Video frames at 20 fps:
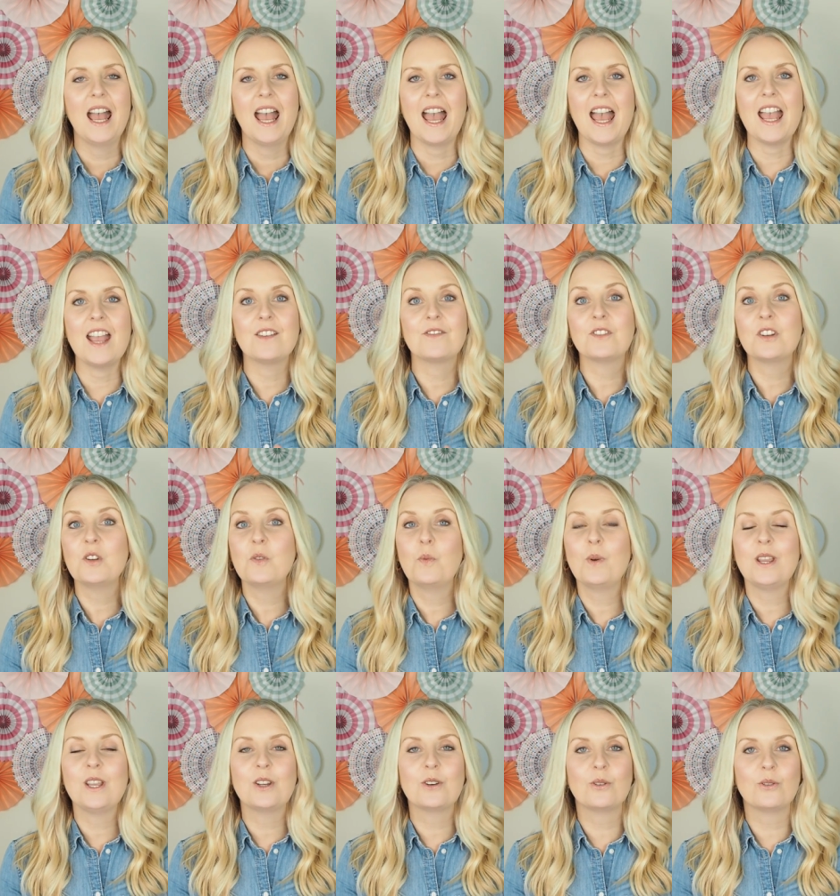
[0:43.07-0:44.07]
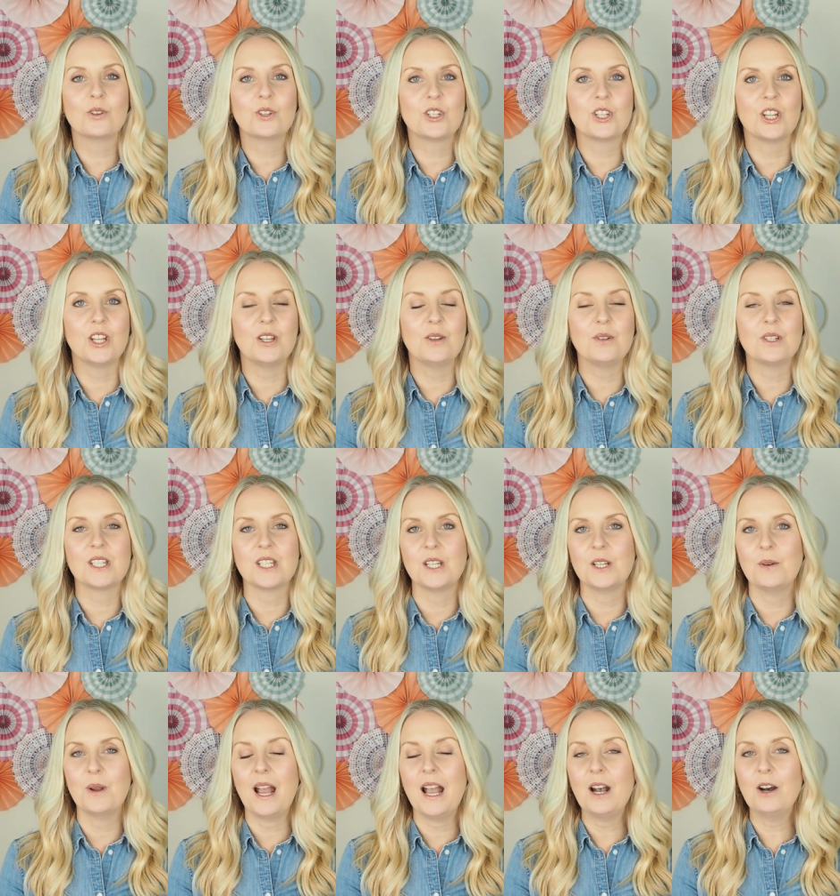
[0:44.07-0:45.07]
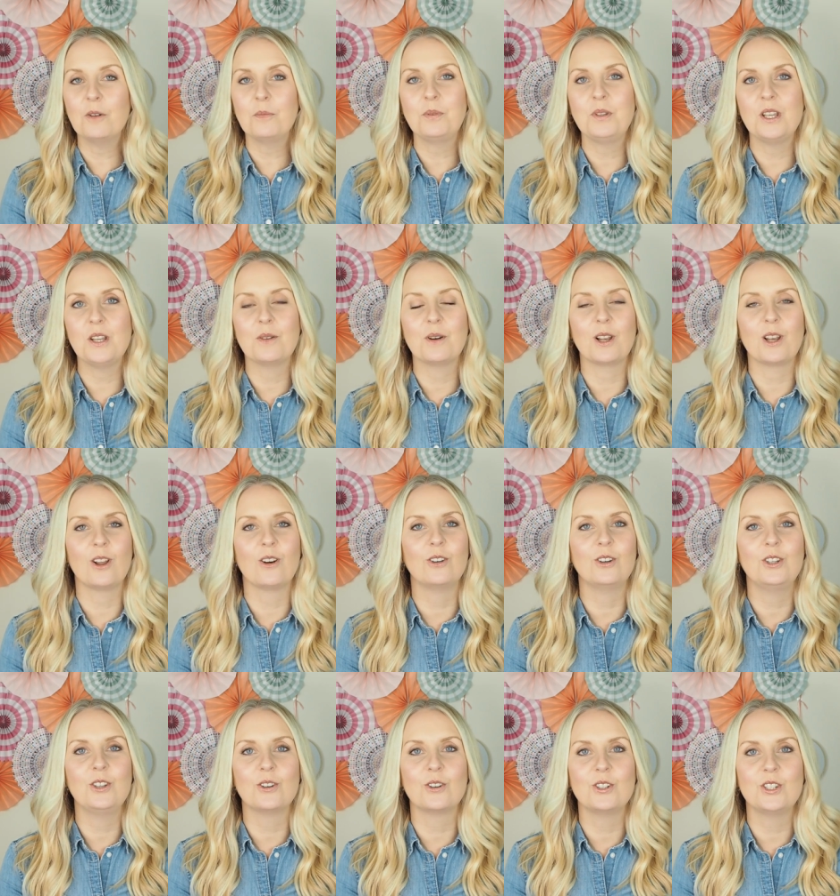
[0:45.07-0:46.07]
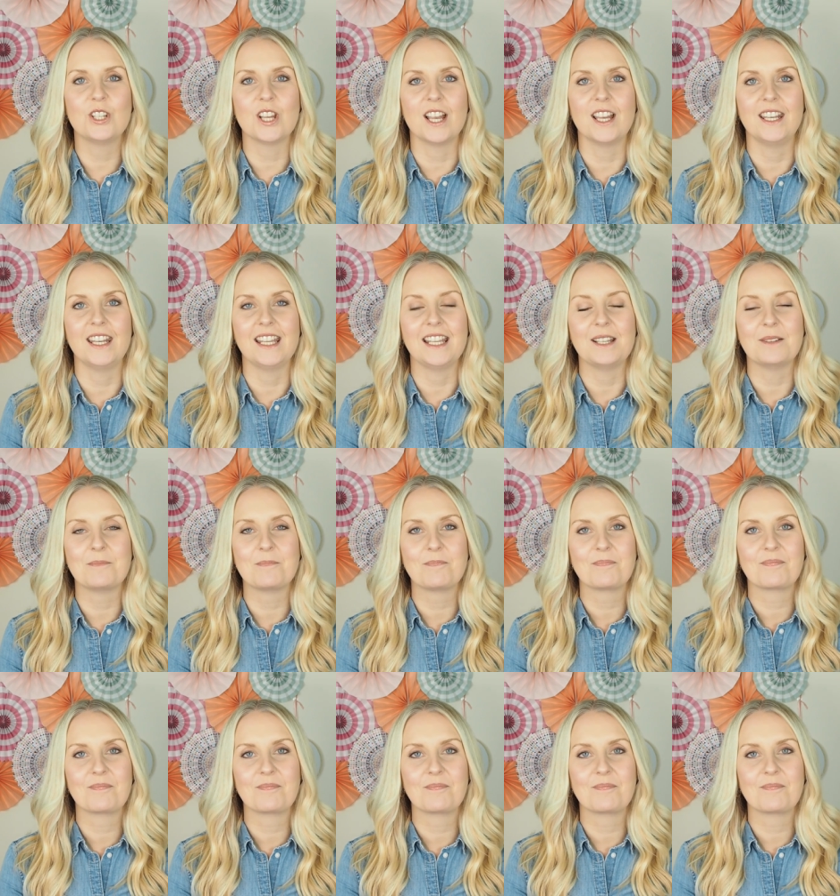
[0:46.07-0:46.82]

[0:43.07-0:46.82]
every week or two to help you along your journey.